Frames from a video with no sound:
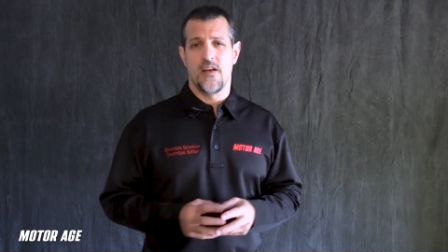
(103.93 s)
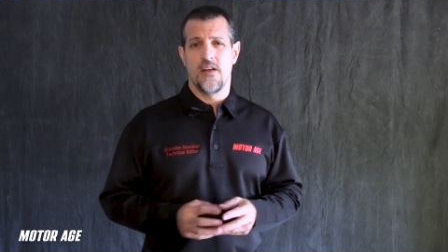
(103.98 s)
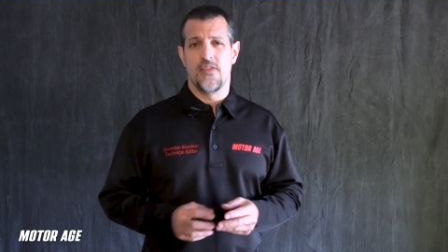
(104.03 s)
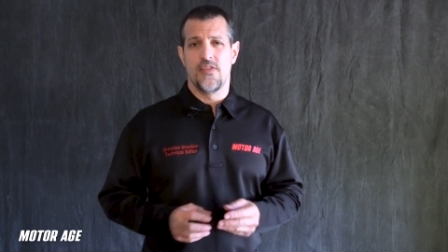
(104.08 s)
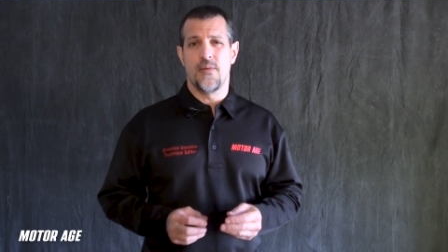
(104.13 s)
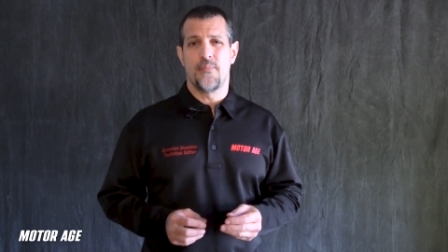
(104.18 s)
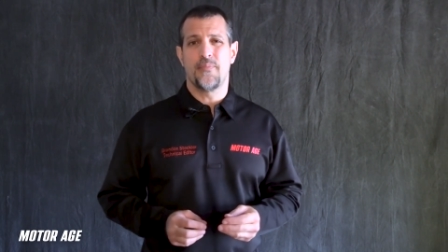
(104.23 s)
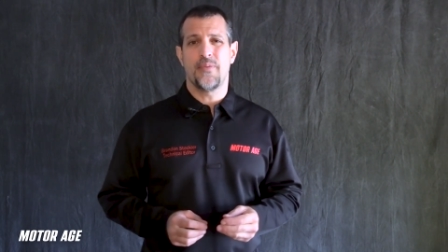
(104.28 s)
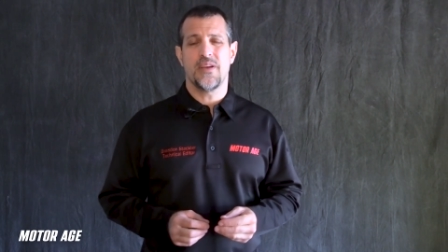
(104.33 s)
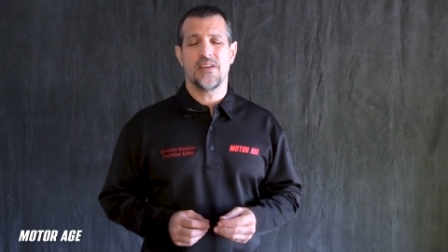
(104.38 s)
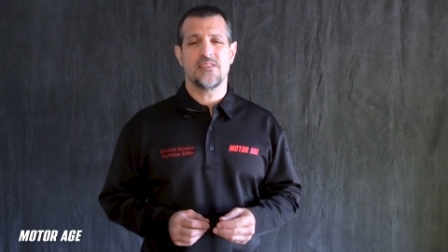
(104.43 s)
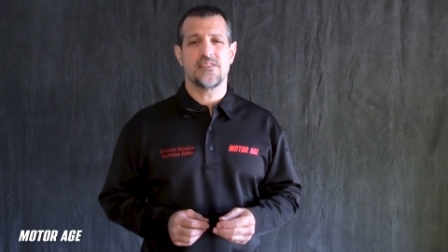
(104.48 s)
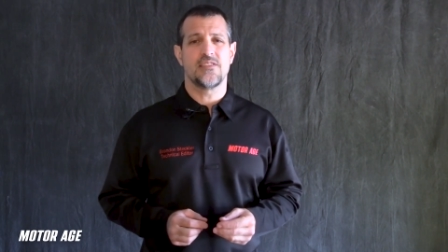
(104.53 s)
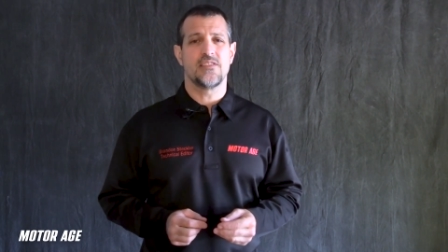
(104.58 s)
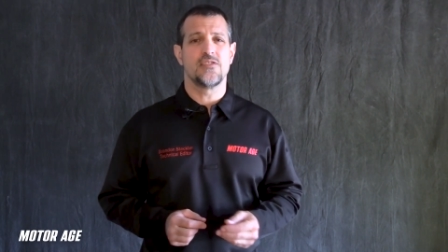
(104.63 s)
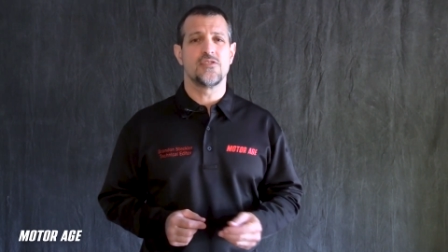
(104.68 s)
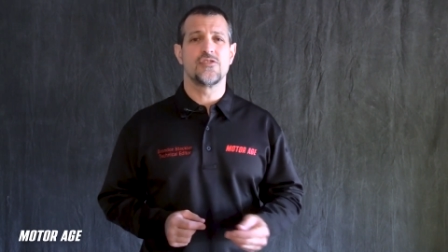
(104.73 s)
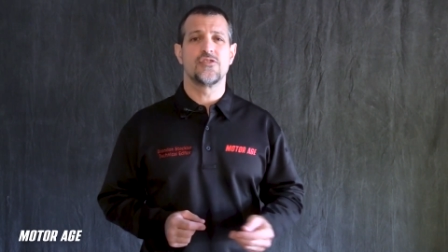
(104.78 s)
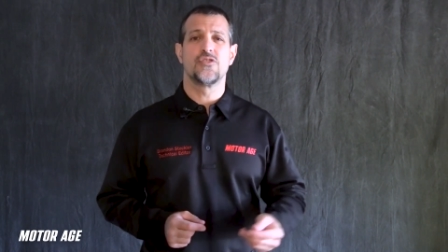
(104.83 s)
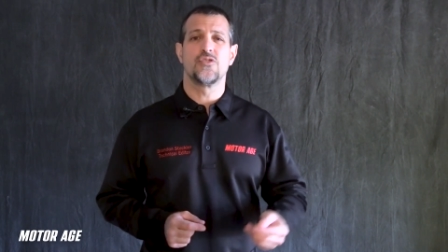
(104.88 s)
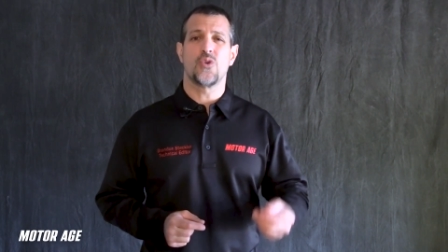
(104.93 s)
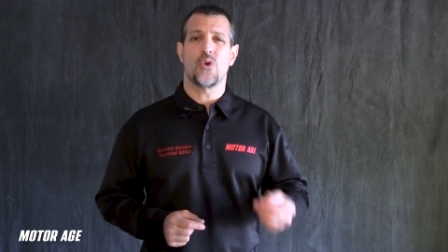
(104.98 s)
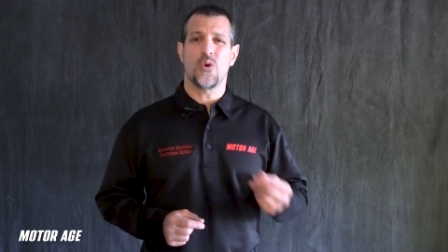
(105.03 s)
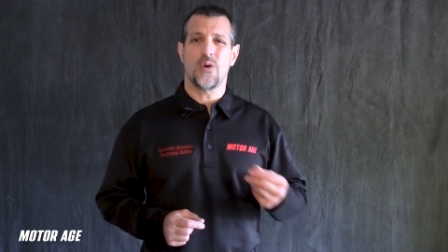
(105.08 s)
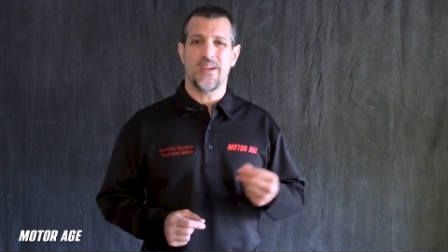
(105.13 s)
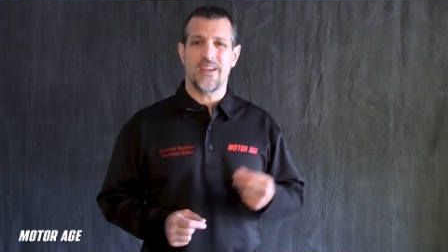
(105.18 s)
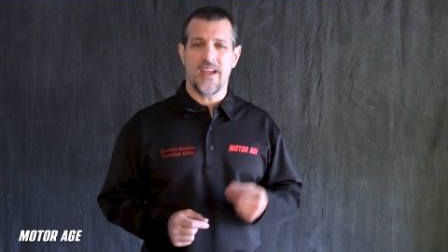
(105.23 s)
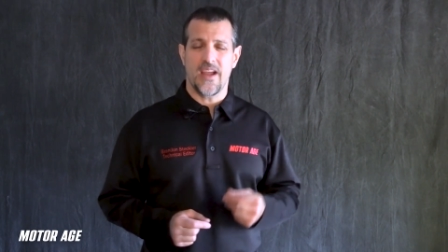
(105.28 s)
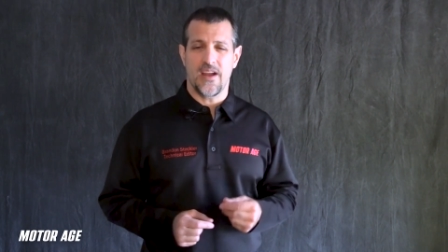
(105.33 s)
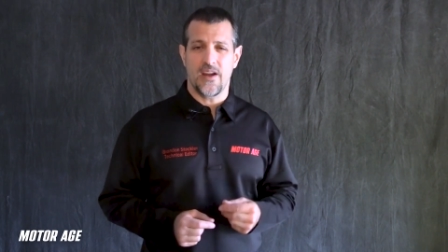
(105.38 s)
the pistons
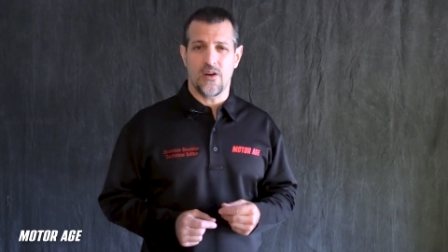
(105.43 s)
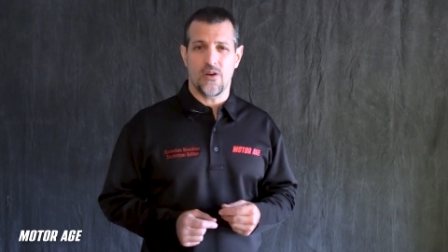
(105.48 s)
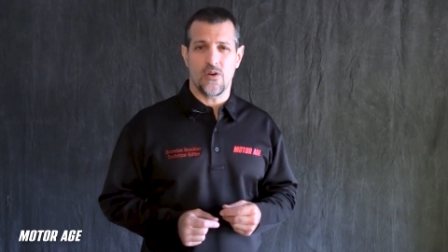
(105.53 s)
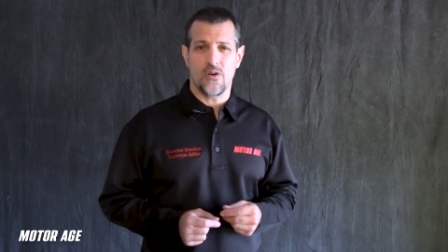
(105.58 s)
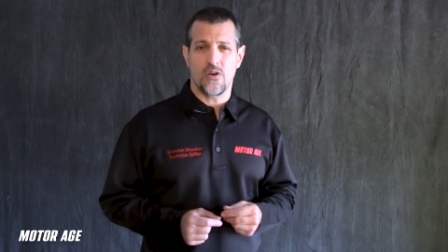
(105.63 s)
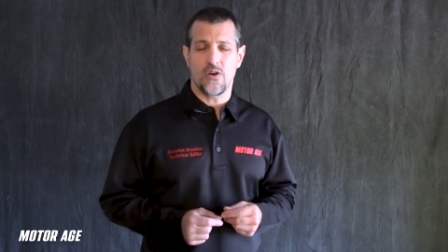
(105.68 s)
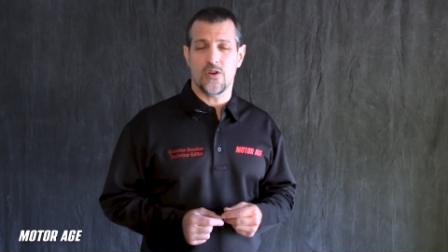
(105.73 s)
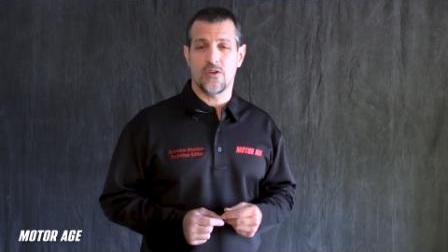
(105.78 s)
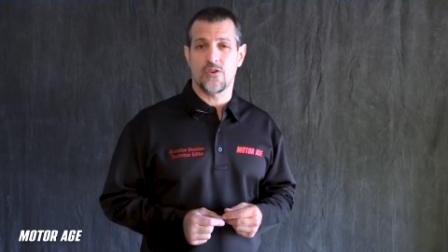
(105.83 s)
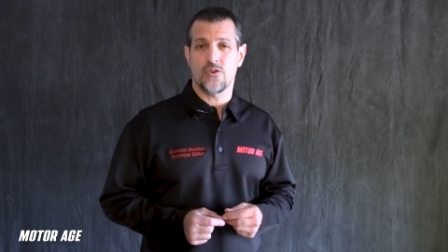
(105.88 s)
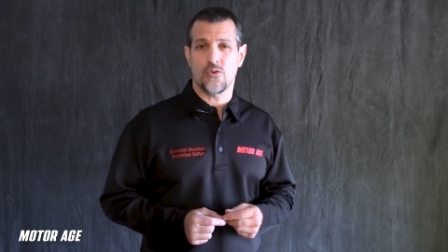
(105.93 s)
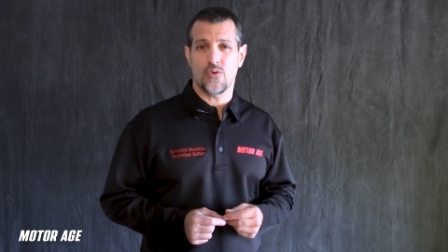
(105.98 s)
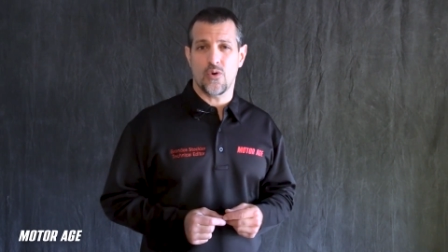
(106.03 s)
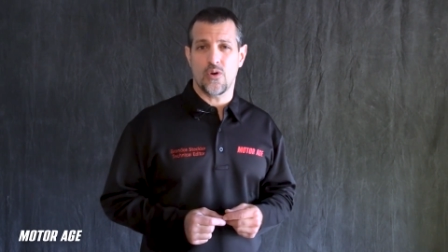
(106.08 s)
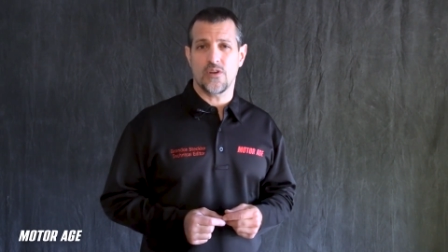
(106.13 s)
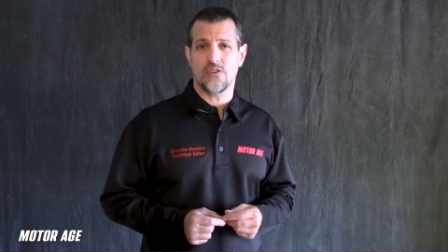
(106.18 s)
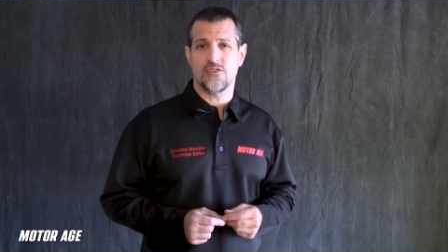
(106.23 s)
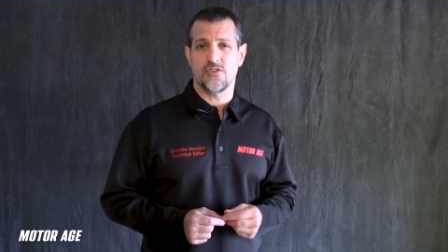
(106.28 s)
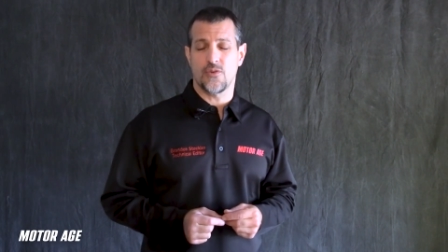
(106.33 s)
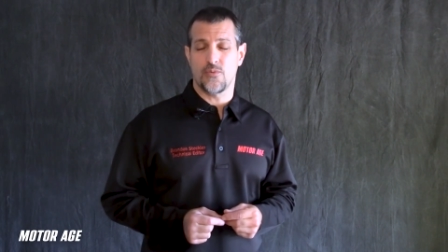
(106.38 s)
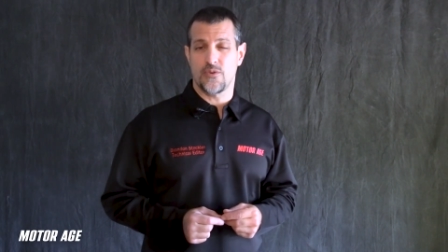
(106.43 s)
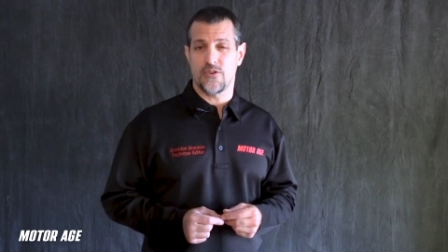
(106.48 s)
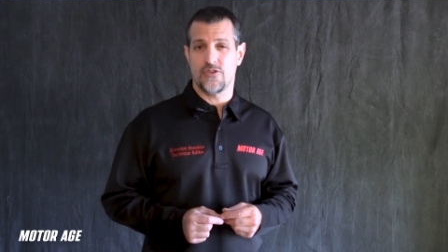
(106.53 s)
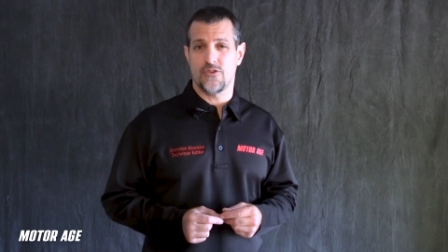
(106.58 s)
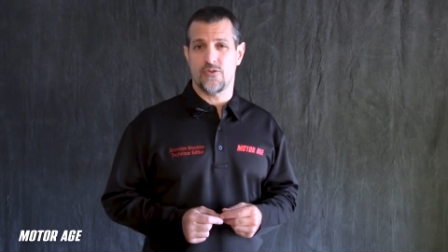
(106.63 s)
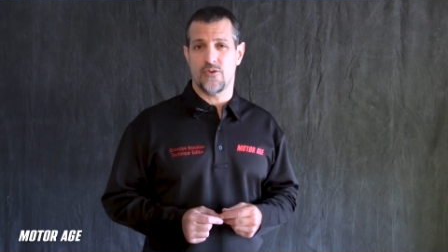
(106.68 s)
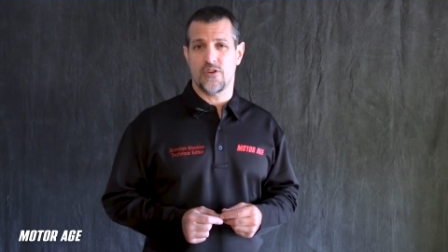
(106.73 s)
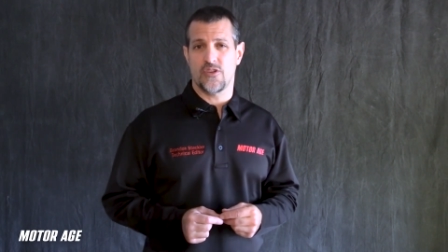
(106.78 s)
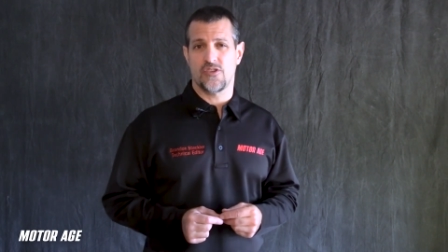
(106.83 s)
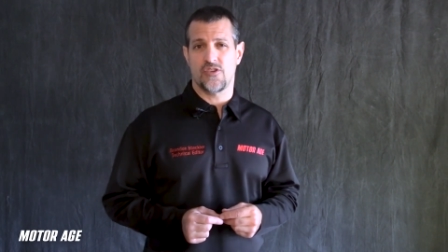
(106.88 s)
drawing air across the
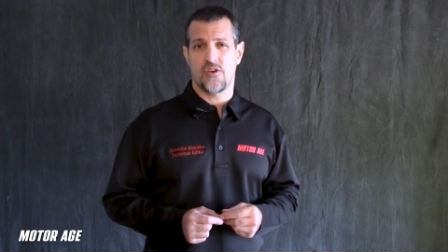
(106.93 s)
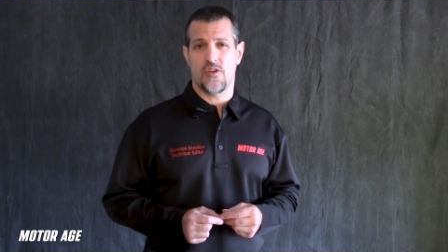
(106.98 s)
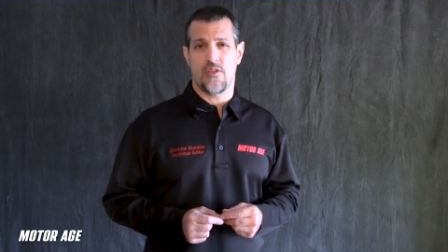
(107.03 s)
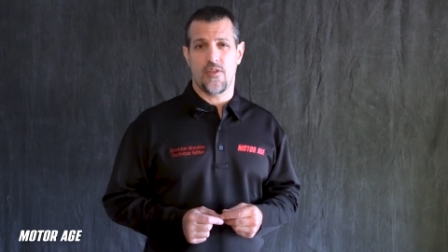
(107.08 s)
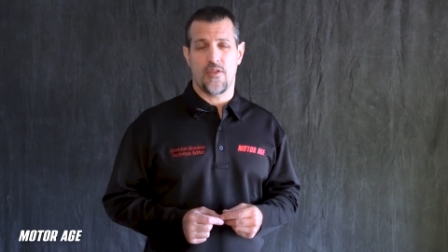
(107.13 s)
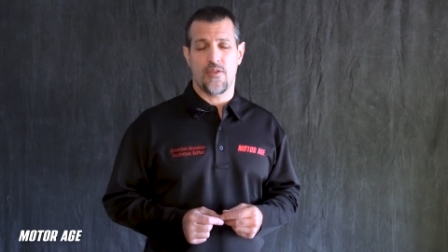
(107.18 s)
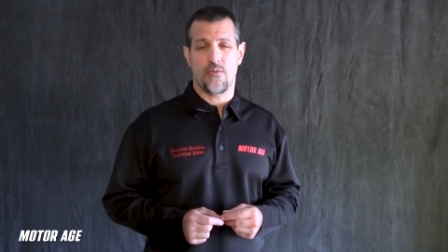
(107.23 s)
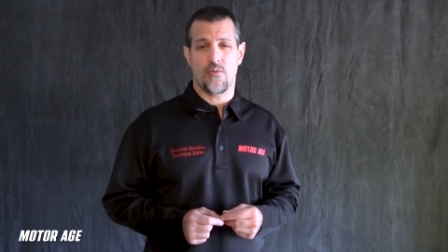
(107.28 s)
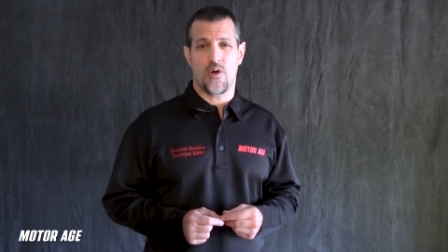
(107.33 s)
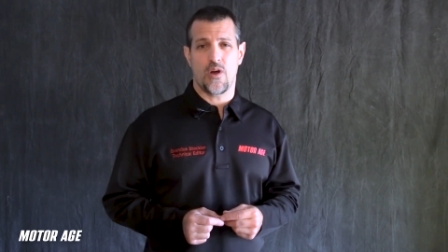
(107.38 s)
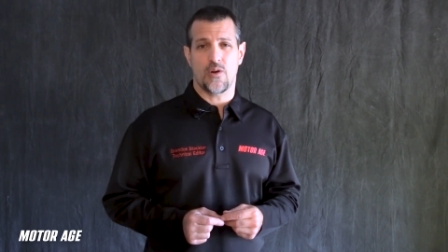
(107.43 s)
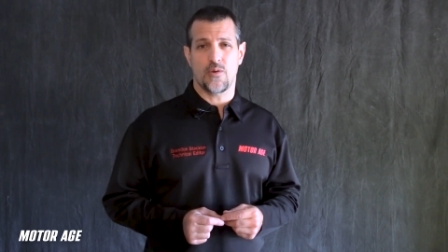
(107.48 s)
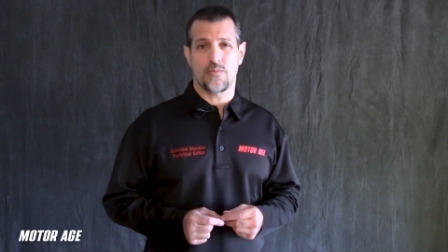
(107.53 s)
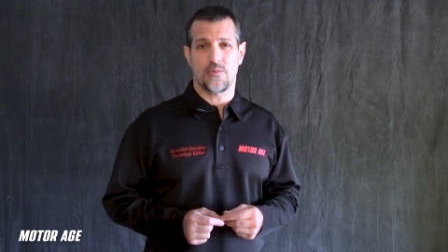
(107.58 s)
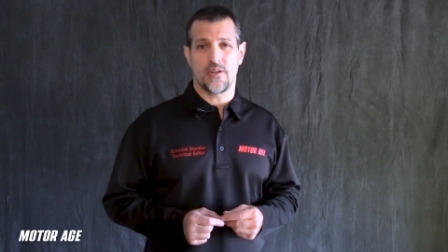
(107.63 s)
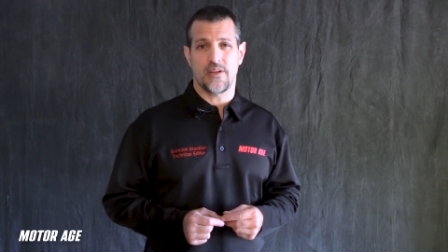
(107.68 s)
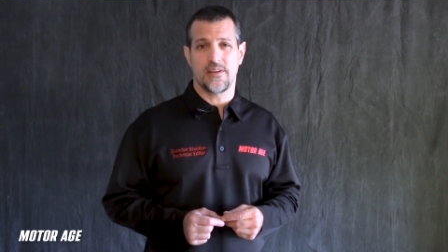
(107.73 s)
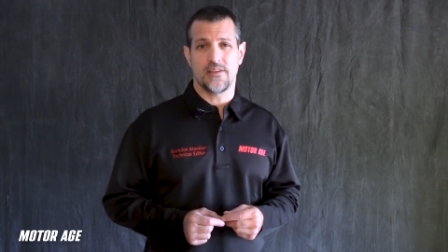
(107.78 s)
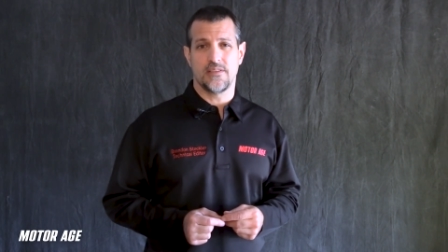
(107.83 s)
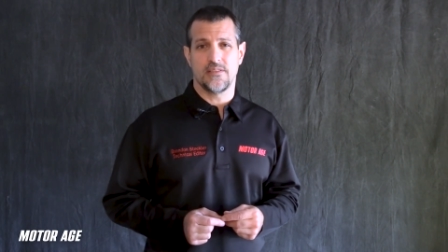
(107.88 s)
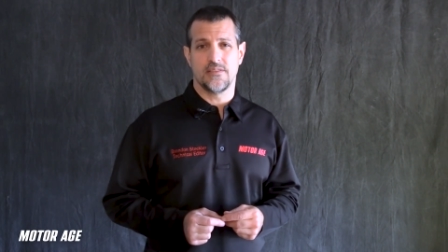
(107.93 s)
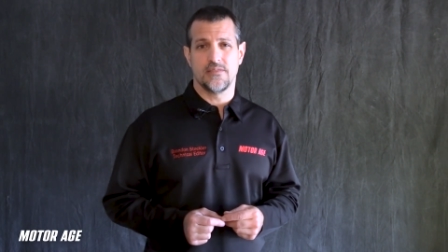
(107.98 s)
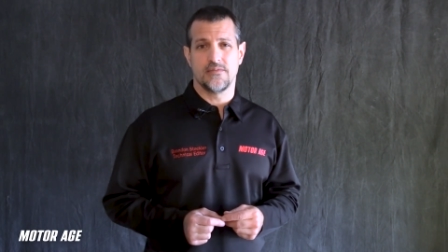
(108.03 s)
restriction of the throttle plate